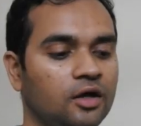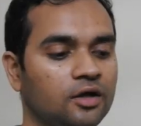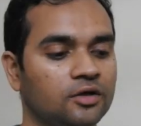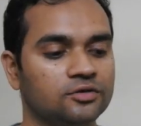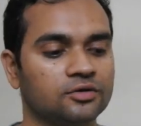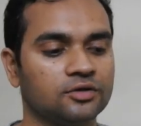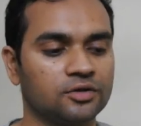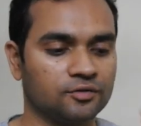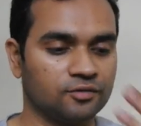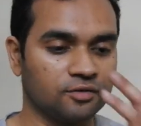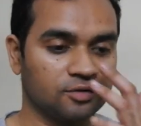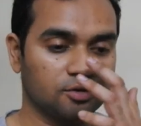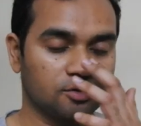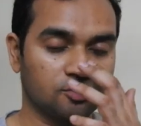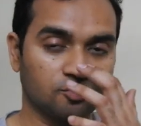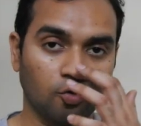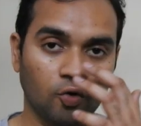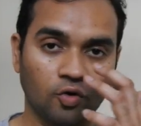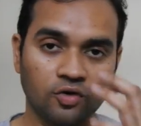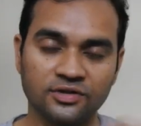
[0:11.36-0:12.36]
So there
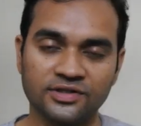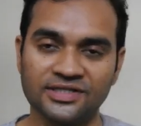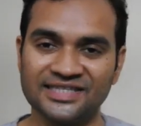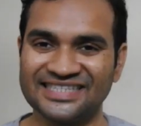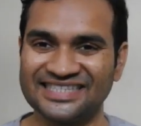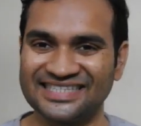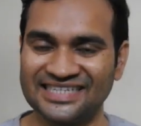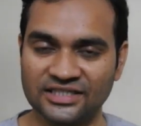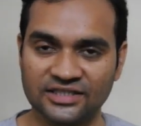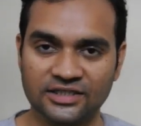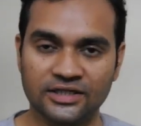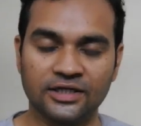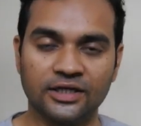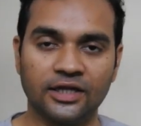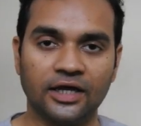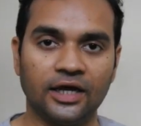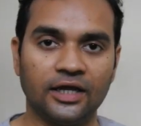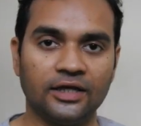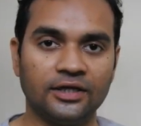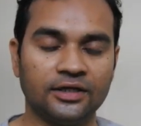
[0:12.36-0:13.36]
was all this session
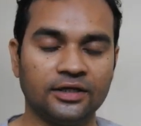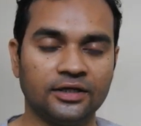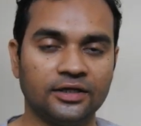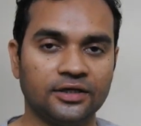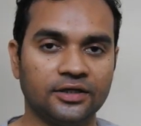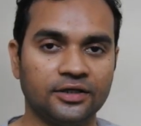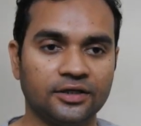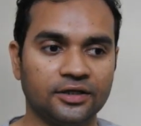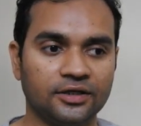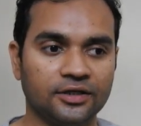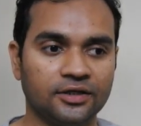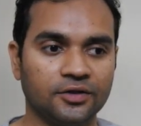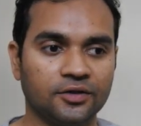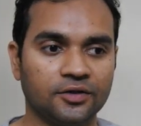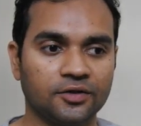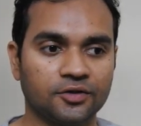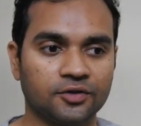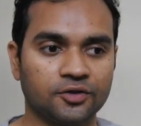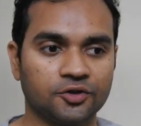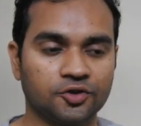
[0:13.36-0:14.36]
and he
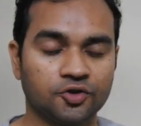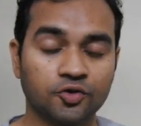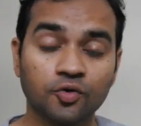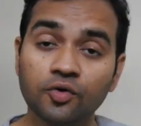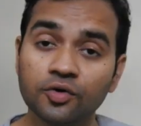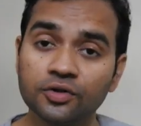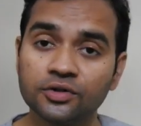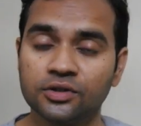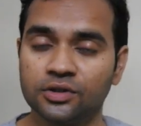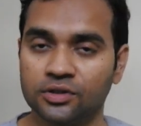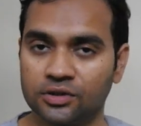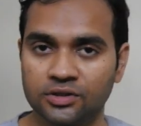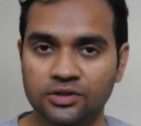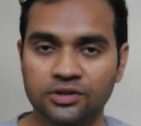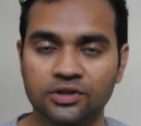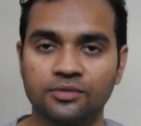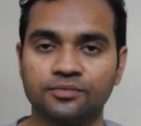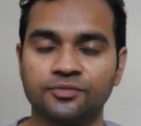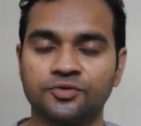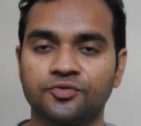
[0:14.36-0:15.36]
showed
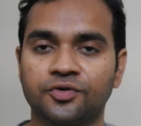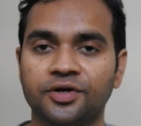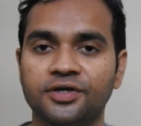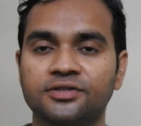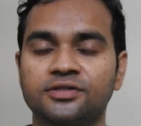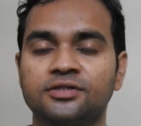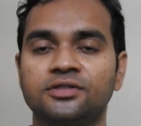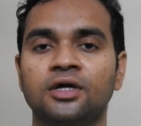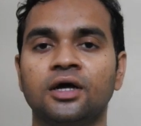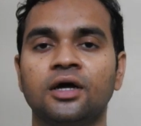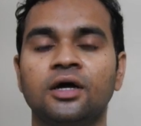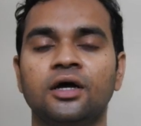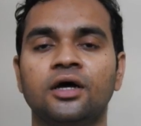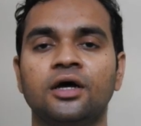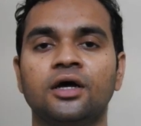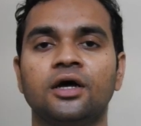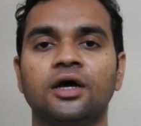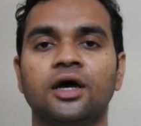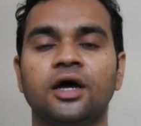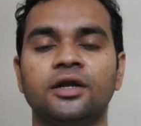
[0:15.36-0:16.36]
some tricks
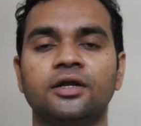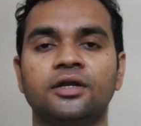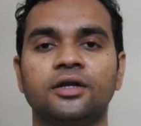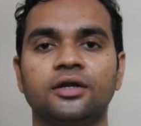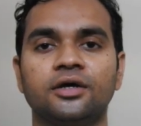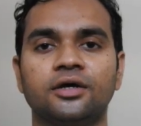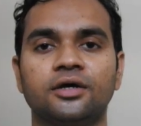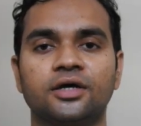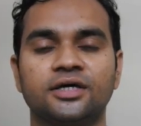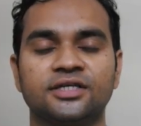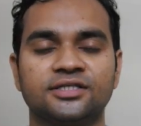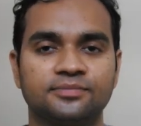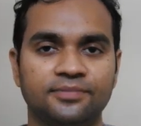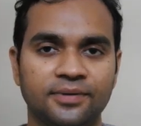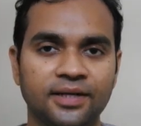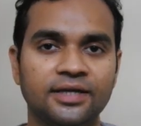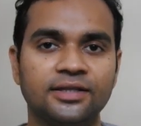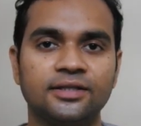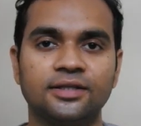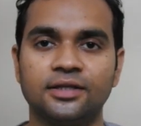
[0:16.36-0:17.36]
and
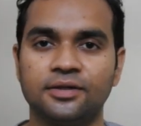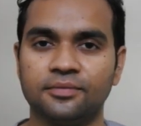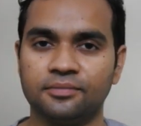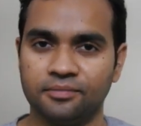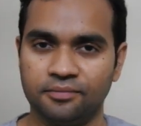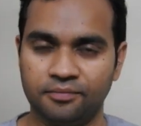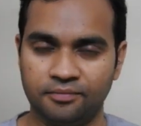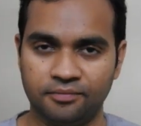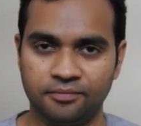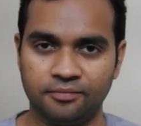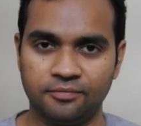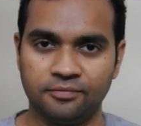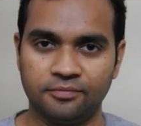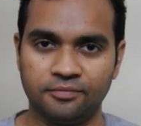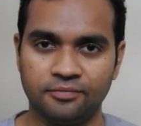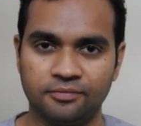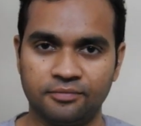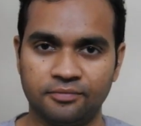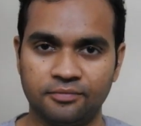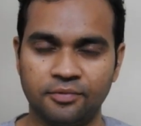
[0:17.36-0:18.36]
explained them,
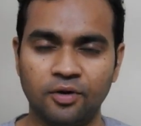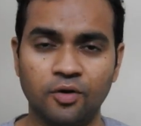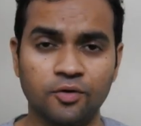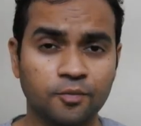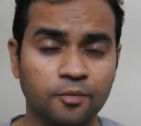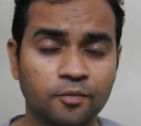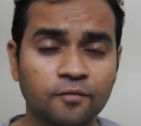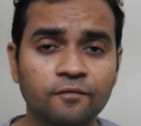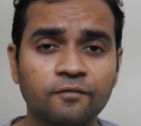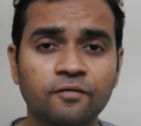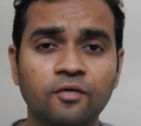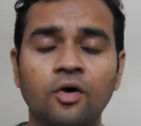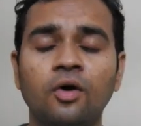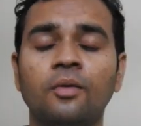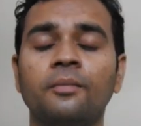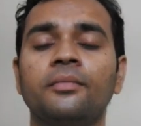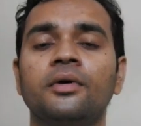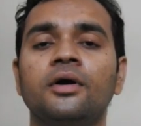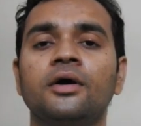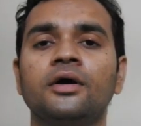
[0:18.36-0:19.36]
how to
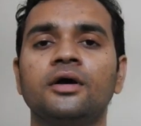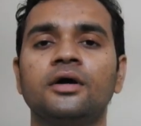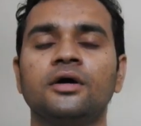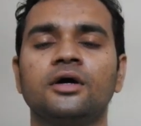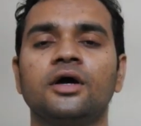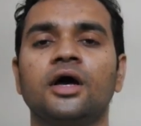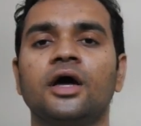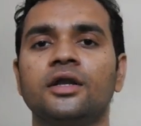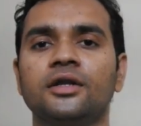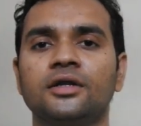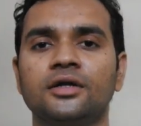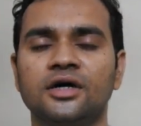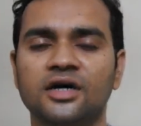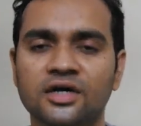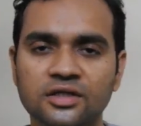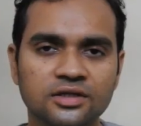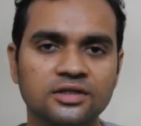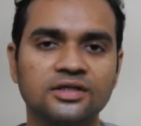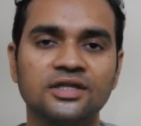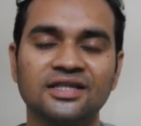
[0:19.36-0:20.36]
perform, and
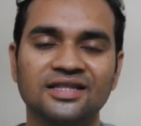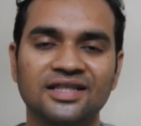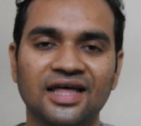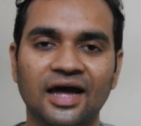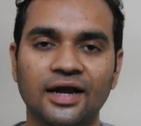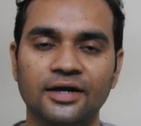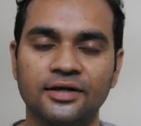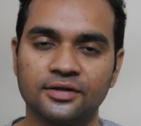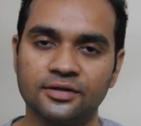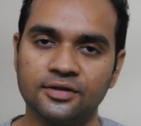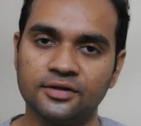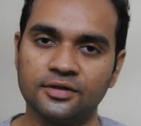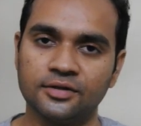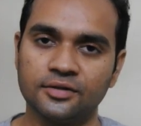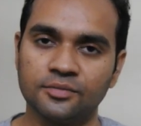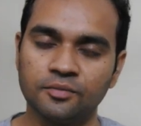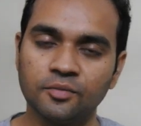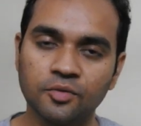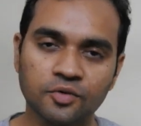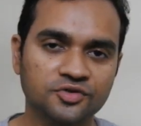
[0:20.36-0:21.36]
other than that,
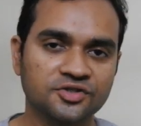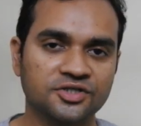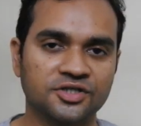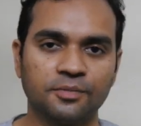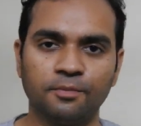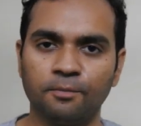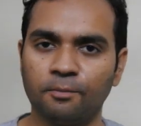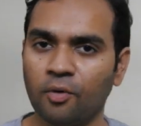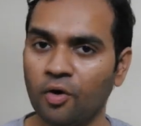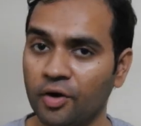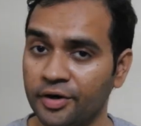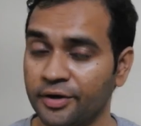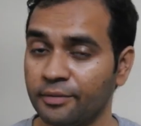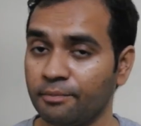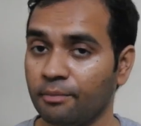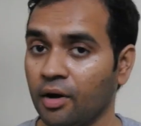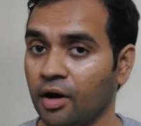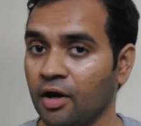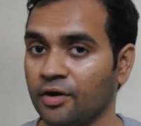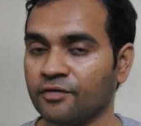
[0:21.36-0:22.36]
the most
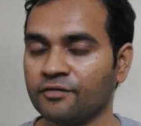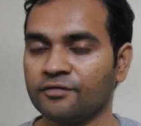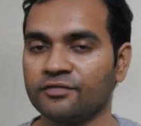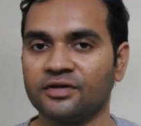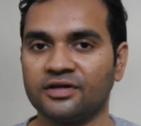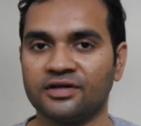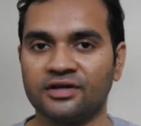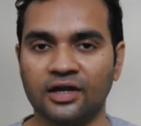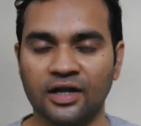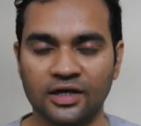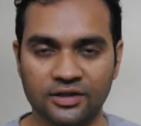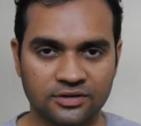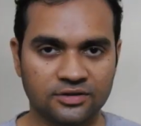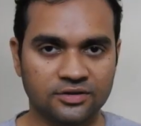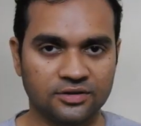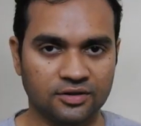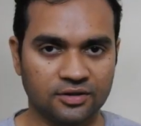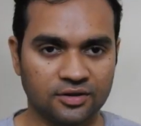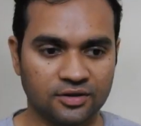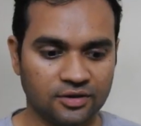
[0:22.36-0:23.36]
important part of the
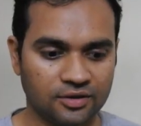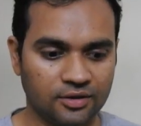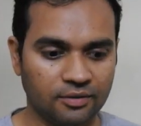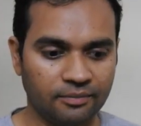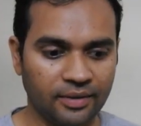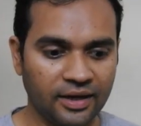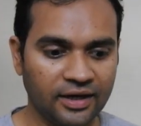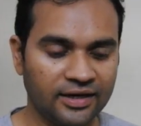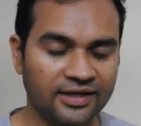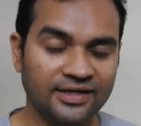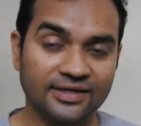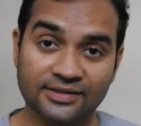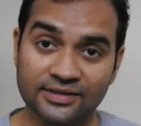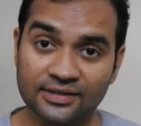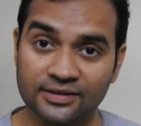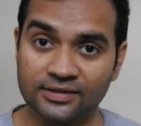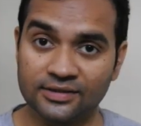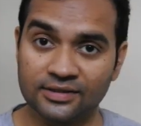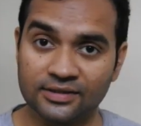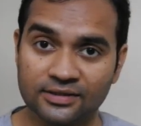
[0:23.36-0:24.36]
lecture, the main
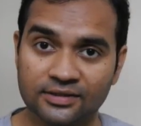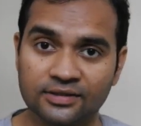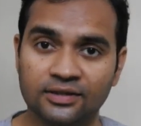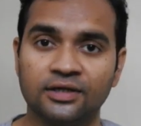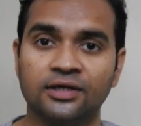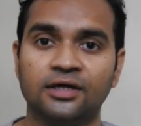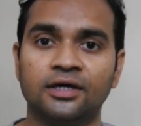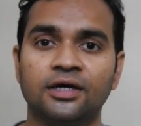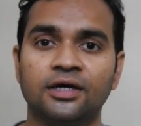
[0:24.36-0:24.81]
essence is,